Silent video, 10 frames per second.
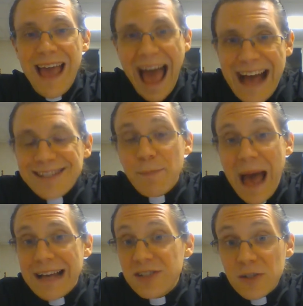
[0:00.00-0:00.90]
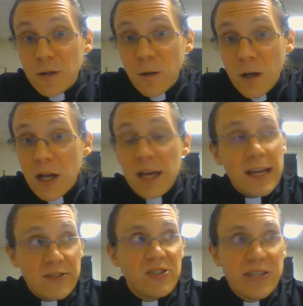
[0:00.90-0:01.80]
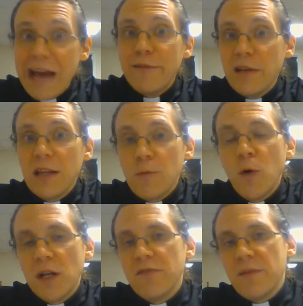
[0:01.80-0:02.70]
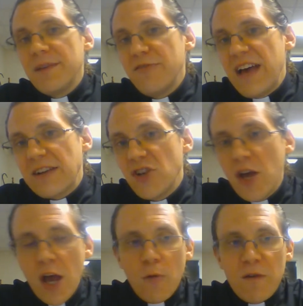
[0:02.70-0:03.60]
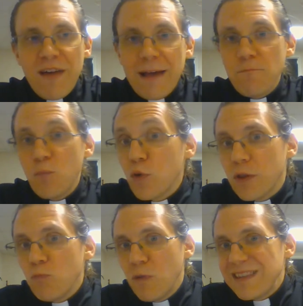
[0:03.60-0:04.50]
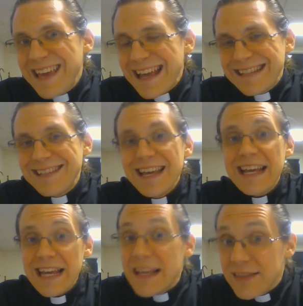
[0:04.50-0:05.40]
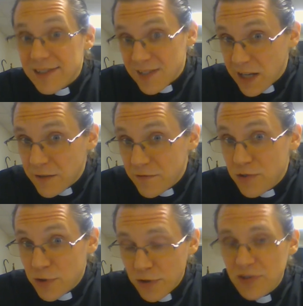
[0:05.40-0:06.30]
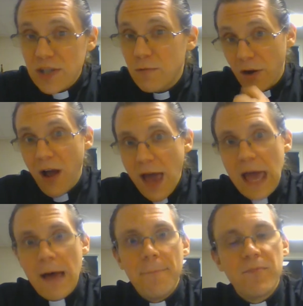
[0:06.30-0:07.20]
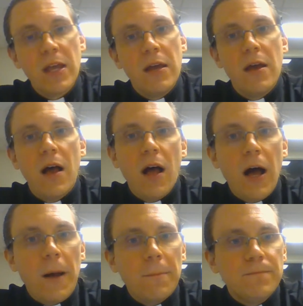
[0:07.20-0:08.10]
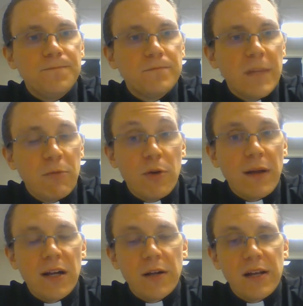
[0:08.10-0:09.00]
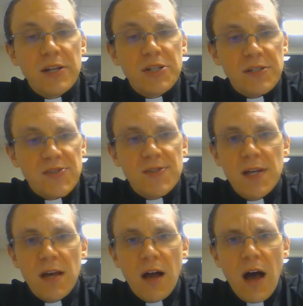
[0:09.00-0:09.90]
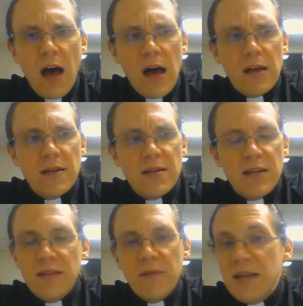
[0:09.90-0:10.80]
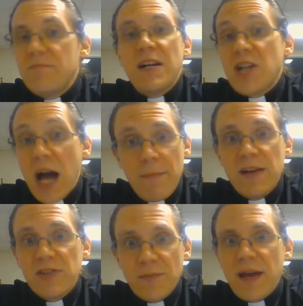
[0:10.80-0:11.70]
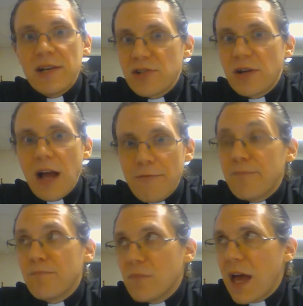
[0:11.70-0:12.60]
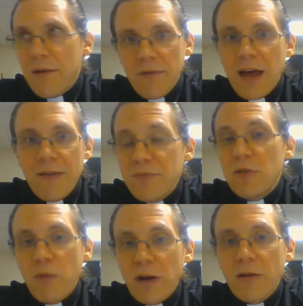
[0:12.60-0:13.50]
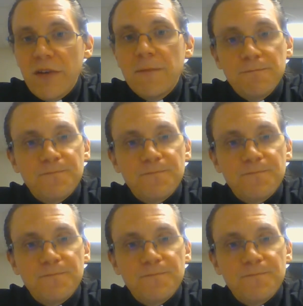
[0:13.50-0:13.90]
as pastor, is definitely one of them. In fact, we've had more than one case in the state of New Jersey where I am, and where my congregation is. In my time as a pastor, I've been aware of it.